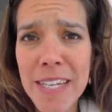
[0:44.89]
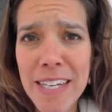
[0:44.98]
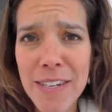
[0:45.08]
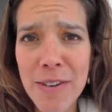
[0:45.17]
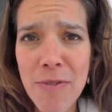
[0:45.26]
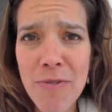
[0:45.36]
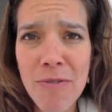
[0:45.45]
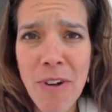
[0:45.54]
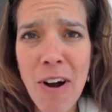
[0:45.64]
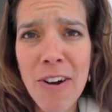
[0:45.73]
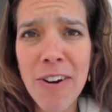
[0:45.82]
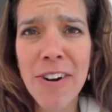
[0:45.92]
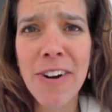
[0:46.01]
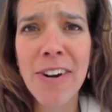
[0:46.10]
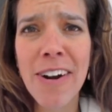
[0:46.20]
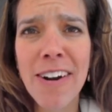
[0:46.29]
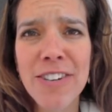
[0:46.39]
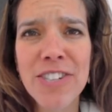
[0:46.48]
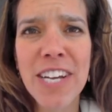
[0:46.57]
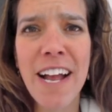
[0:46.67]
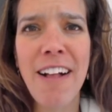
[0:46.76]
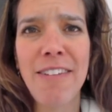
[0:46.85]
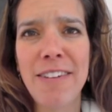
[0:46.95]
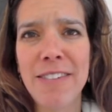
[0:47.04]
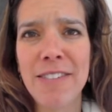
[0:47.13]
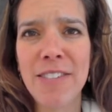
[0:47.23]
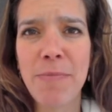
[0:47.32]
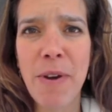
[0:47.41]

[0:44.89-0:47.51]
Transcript: and no longer are challenged